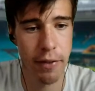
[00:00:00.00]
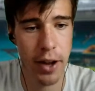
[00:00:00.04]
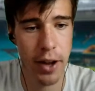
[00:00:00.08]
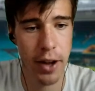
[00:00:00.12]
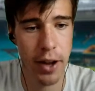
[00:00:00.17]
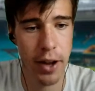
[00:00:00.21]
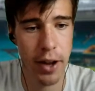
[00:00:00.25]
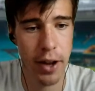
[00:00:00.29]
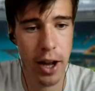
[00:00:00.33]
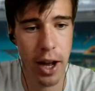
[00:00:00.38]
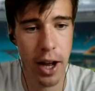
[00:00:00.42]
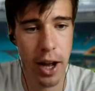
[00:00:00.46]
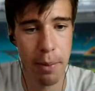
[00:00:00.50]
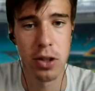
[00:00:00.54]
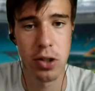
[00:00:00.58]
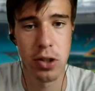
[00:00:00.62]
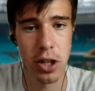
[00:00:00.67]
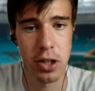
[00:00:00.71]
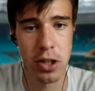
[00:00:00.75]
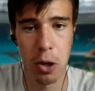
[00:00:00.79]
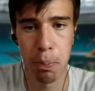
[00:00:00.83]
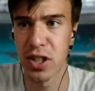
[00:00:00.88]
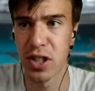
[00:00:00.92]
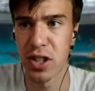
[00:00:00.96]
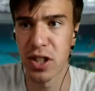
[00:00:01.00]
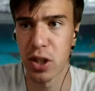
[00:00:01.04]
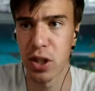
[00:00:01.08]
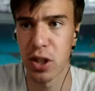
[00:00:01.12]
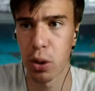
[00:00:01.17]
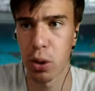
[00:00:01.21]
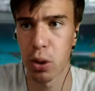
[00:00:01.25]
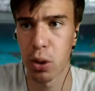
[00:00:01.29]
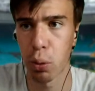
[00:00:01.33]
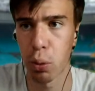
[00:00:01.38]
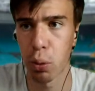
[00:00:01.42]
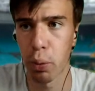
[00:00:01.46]
Just 2 points away
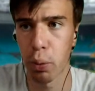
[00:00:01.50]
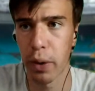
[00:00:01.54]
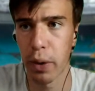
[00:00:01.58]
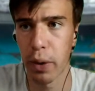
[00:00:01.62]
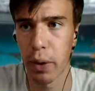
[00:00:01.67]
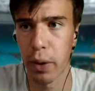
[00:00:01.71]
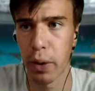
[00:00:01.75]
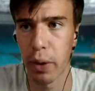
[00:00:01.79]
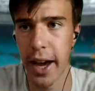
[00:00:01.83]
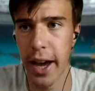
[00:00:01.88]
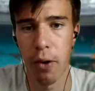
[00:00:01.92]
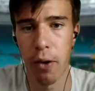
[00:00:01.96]
from